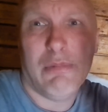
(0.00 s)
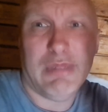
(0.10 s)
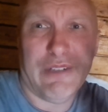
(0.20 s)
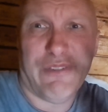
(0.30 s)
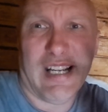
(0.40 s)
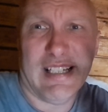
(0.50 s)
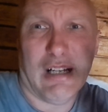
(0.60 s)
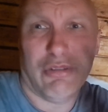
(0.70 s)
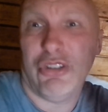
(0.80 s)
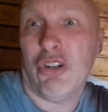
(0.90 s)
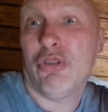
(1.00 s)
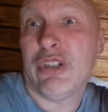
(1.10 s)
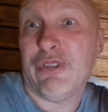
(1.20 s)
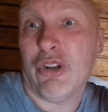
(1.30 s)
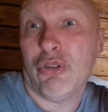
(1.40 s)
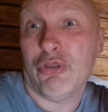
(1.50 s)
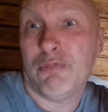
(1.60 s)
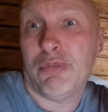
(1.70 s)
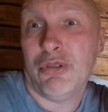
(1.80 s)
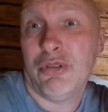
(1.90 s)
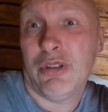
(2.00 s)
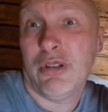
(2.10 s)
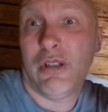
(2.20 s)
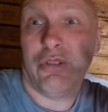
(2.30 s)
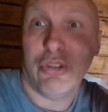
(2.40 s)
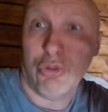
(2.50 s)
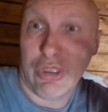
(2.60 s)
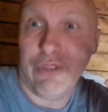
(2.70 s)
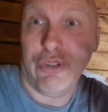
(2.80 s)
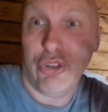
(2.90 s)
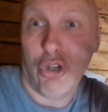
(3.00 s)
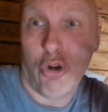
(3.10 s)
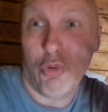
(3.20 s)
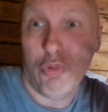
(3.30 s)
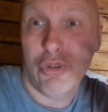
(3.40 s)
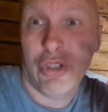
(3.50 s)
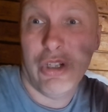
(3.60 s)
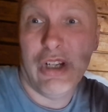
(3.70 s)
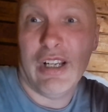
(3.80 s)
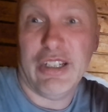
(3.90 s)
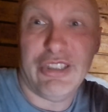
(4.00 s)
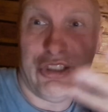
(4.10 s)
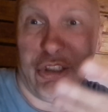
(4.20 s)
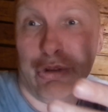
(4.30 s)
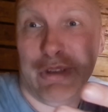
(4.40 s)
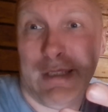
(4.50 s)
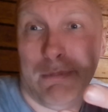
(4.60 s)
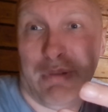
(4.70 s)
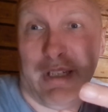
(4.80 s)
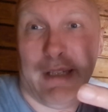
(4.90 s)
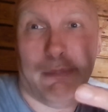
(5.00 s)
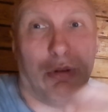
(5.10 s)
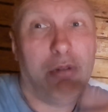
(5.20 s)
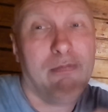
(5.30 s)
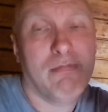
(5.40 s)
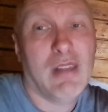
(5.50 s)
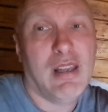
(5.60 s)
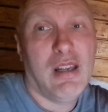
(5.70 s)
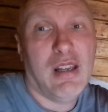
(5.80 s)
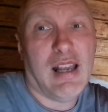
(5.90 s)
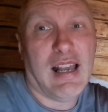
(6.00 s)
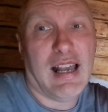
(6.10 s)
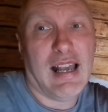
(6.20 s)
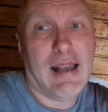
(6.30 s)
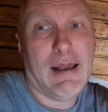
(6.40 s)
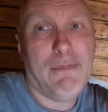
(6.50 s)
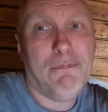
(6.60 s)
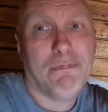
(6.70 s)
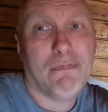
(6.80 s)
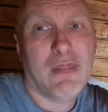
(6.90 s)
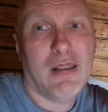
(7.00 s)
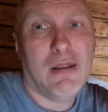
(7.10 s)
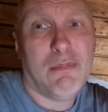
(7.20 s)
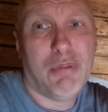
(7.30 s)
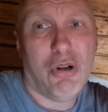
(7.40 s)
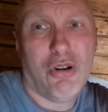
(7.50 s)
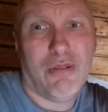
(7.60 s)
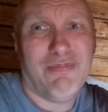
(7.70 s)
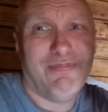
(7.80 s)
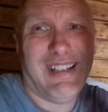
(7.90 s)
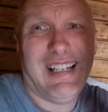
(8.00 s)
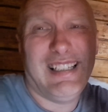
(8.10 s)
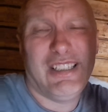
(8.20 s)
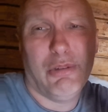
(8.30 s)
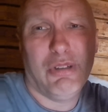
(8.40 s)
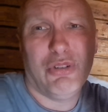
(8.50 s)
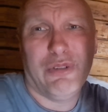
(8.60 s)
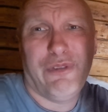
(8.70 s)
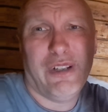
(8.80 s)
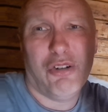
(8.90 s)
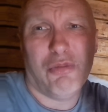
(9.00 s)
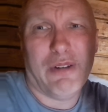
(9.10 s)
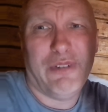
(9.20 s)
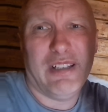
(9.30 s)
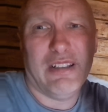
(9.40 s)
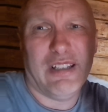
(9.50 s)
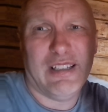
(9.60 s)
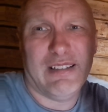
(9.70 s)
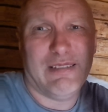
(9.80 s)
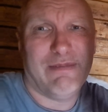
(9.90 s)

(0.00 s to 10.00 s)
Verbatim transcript: when you find out she's not looking for her husband. She's looking for gold and she uses people. Um, but it's still a good film. I think the